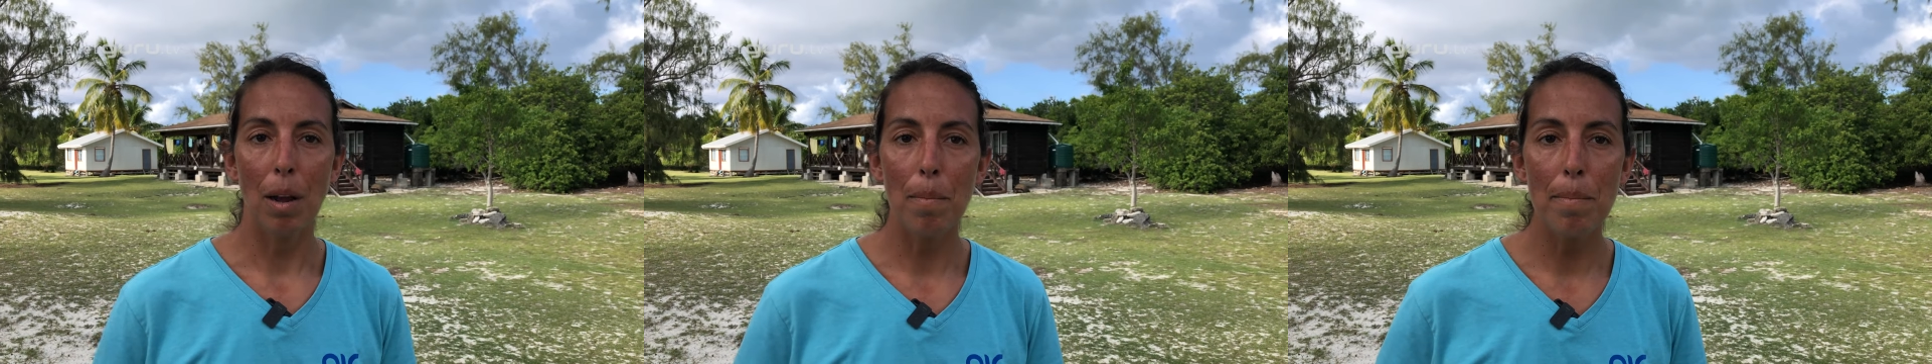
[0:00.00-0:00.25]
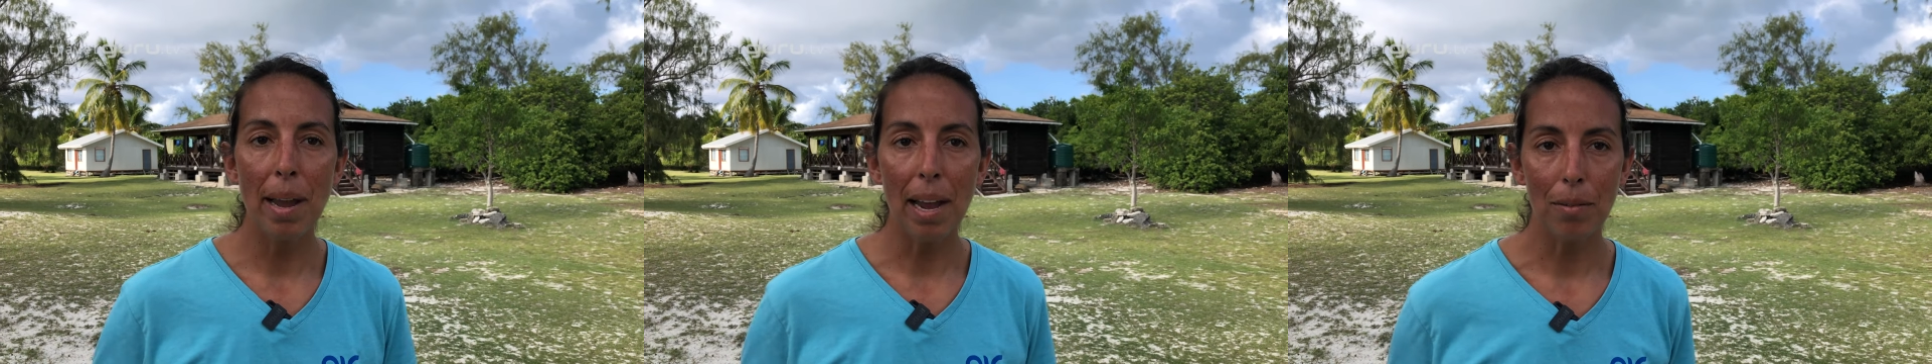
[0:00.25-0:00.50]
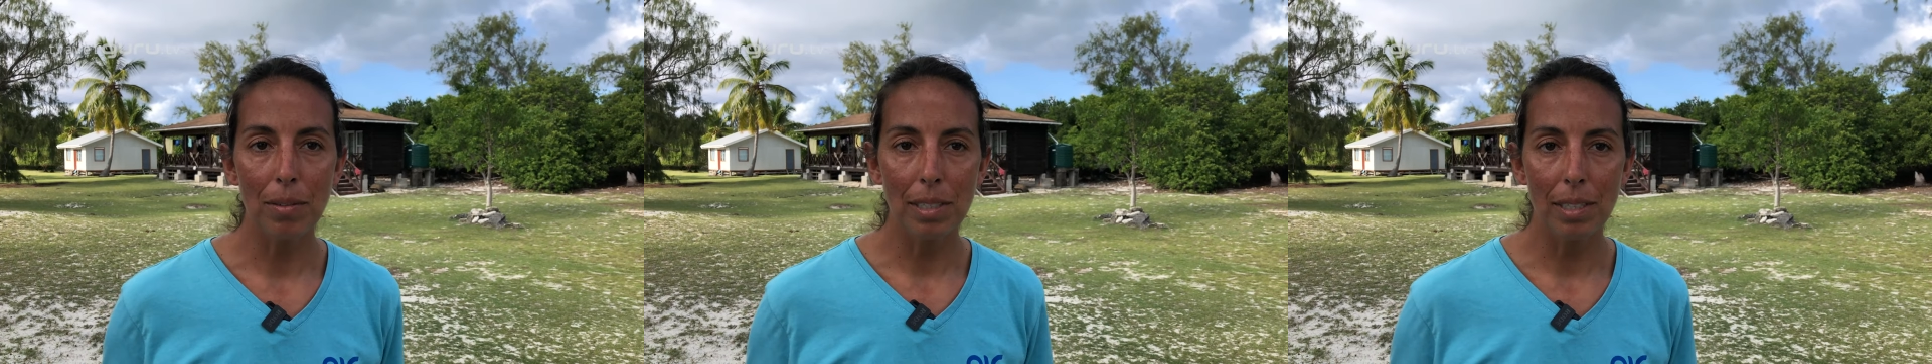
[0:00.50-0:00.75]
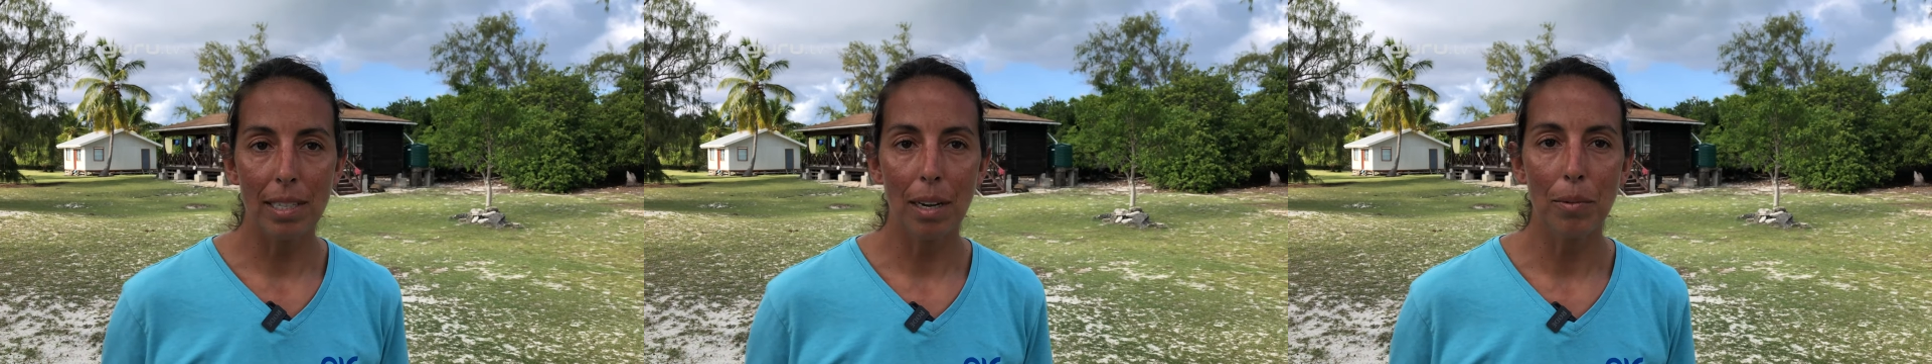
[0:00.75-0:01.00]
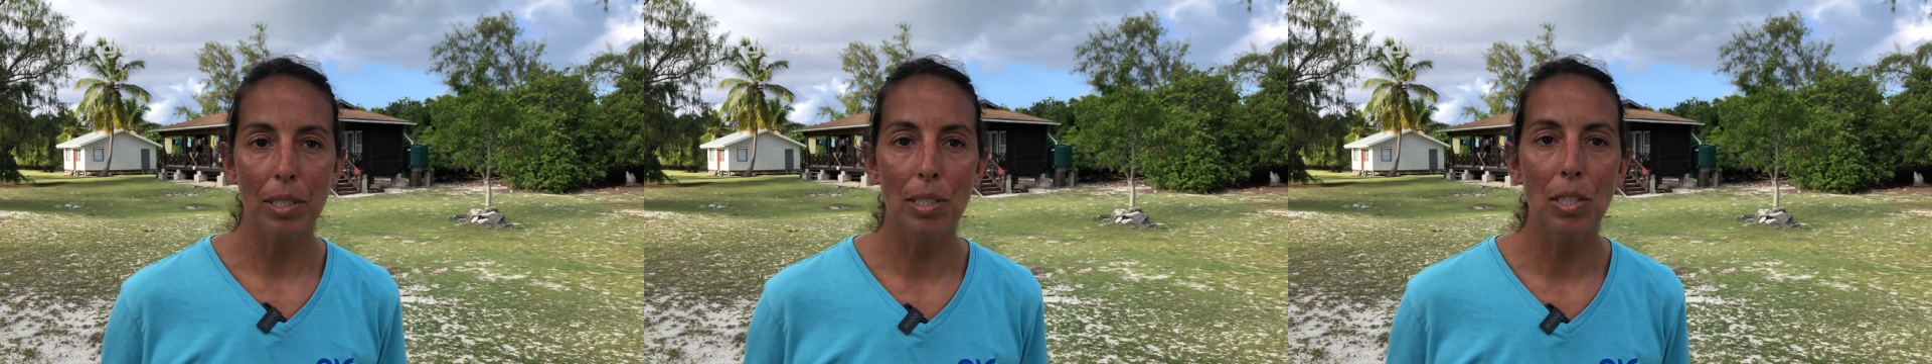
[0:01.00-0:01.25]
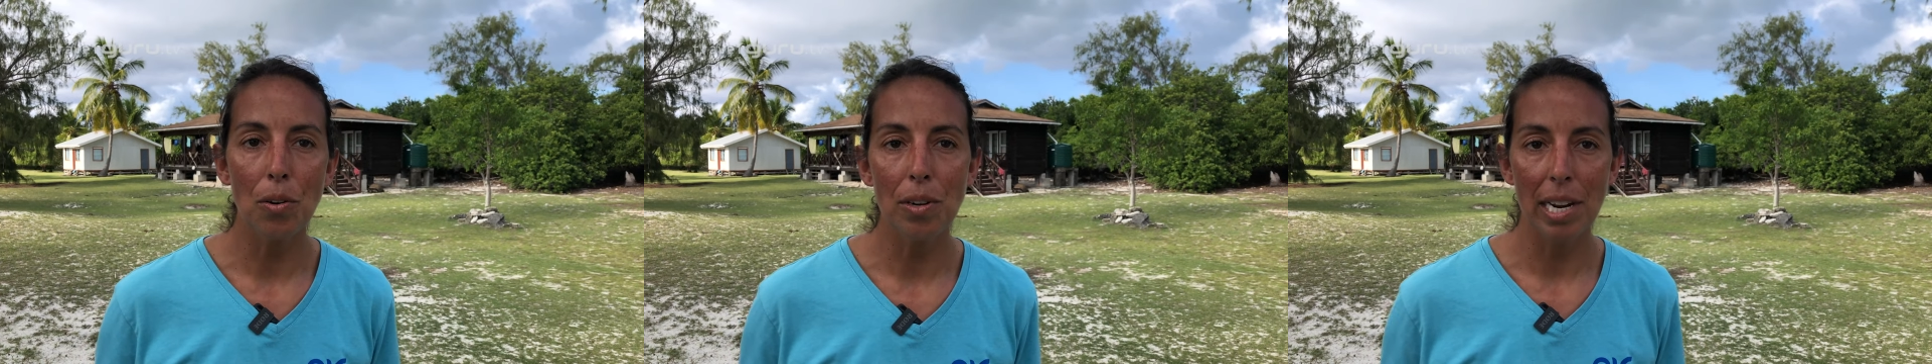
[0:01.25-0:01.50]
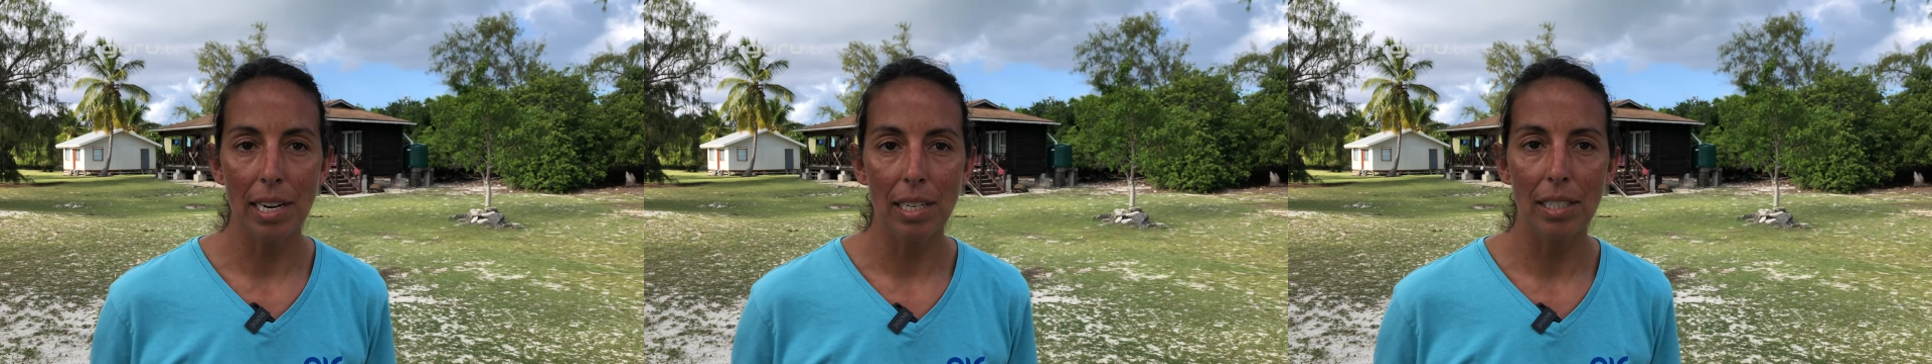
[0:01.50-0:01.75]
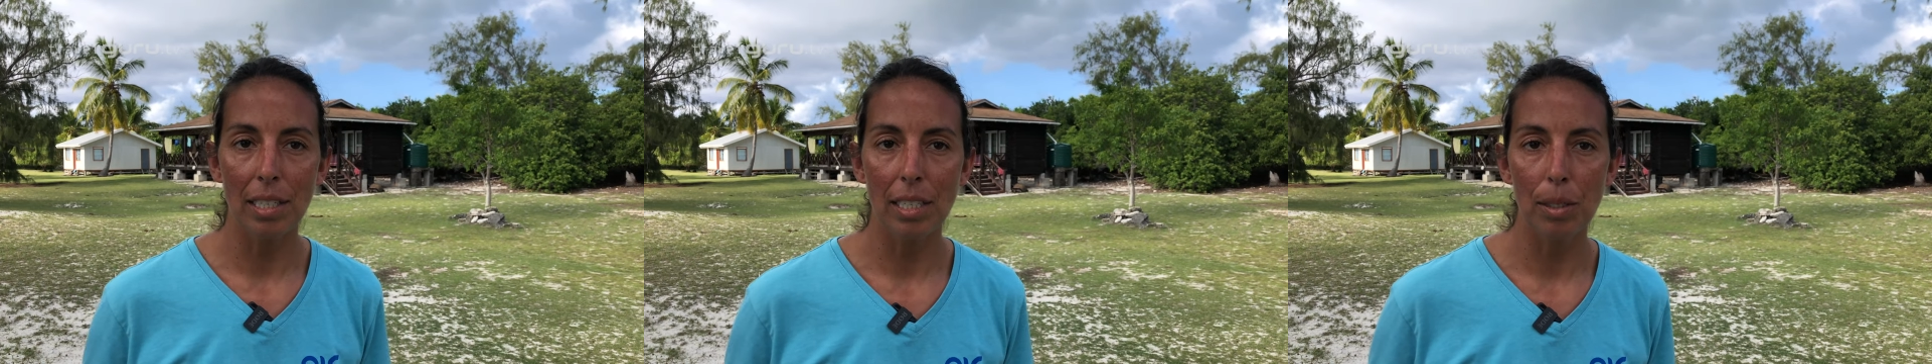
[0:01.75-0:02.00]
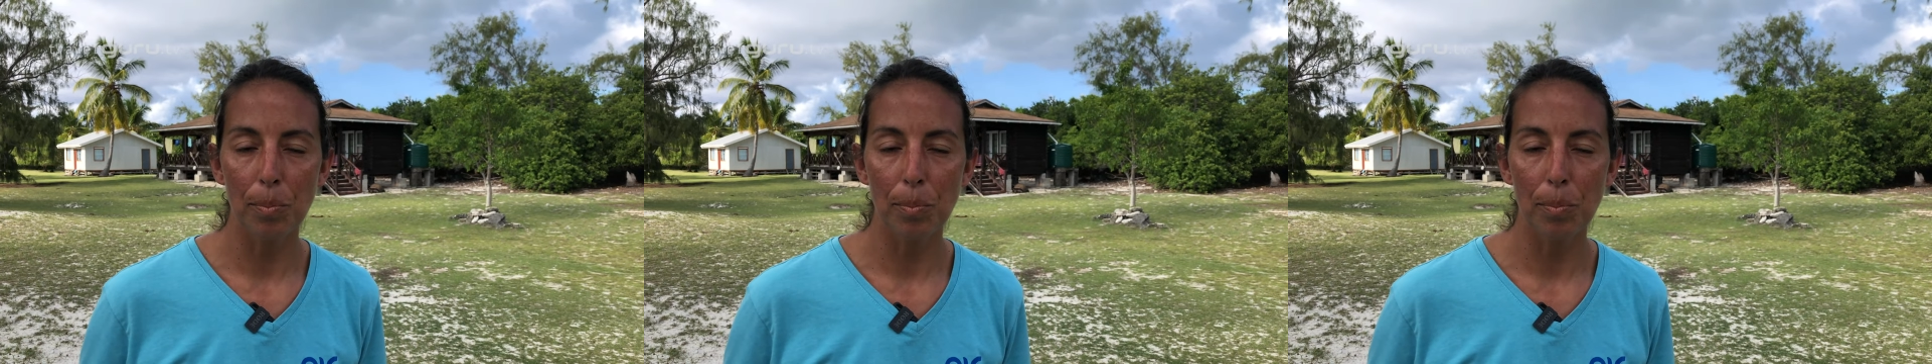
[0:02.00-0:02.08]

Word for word: amount that was donated to this